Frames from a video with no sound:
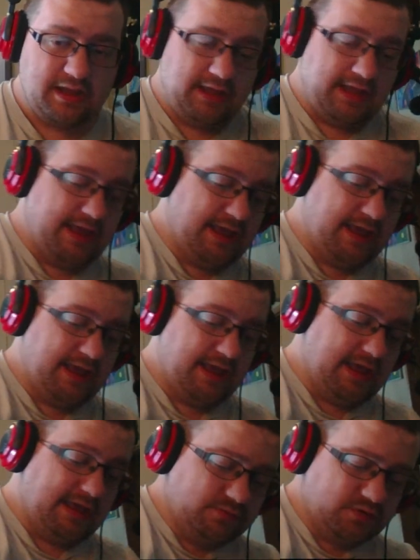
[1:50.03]
So,
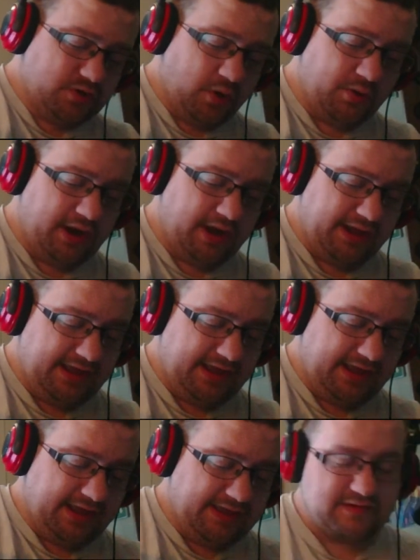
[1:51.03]
going out into
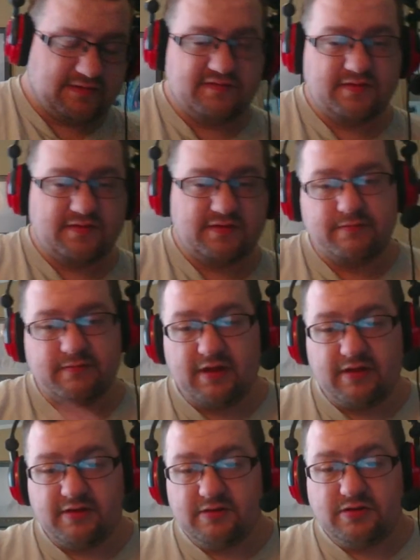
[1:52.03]

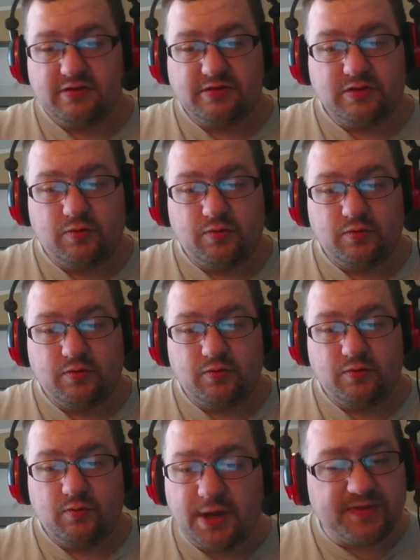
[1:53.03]
where else to start
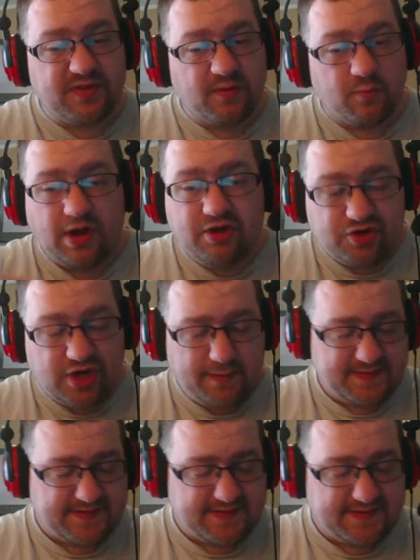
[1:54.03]
but the 1-drops
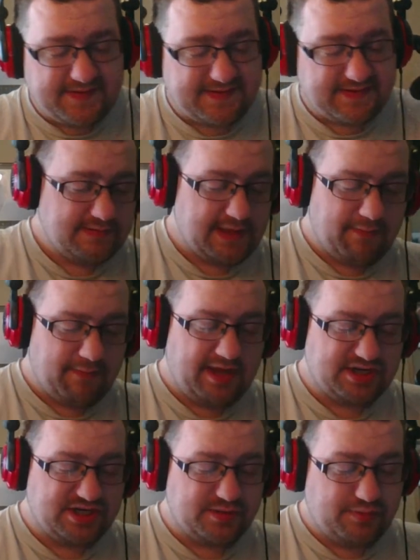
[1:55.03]
that we actually
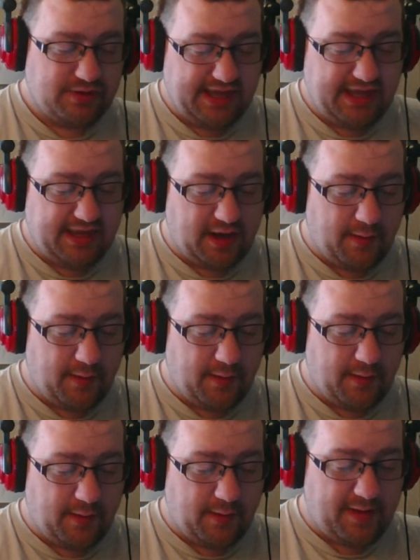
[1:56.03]
play in our battle
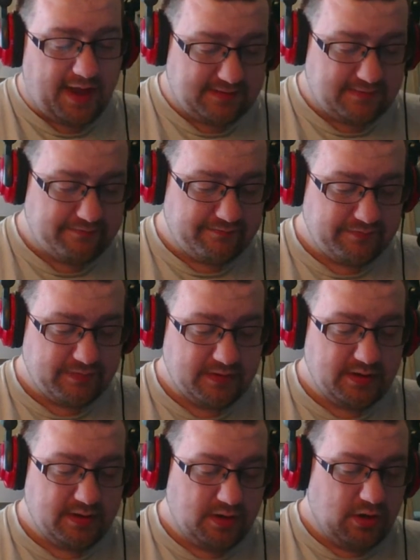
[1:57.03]
area.
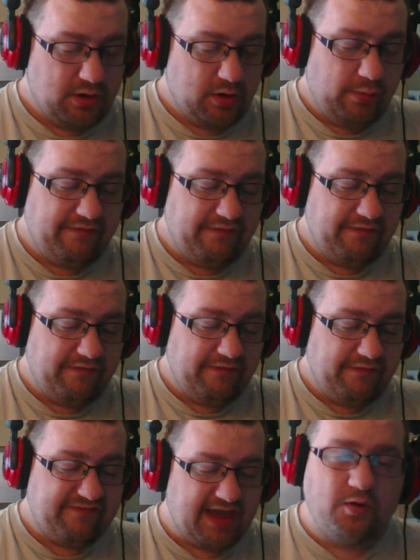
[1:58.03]
We've got
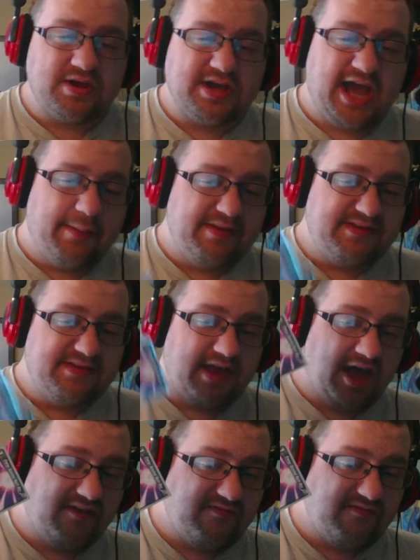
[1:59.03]
4 copies of
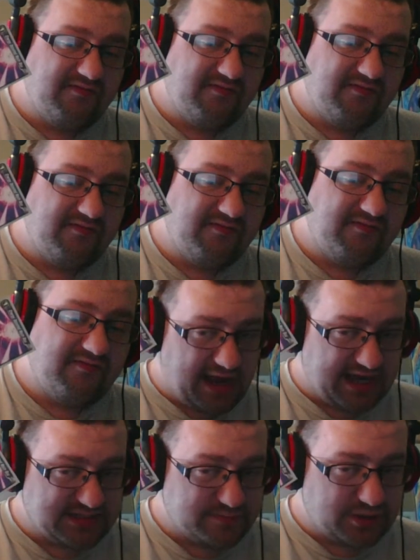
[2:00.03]
Energy Boosted Majin
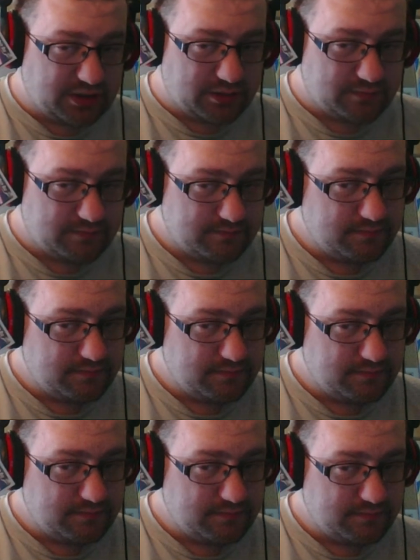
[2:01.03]
Buu. You play
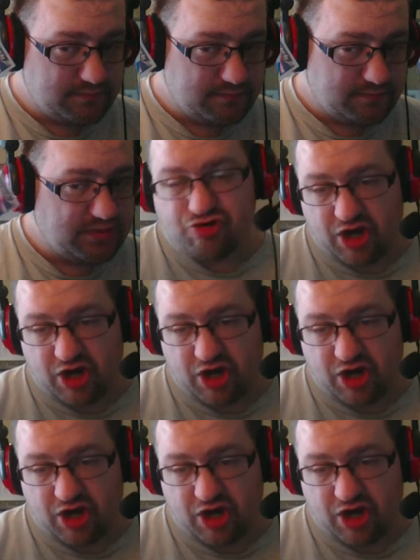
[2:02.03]
it, you draw a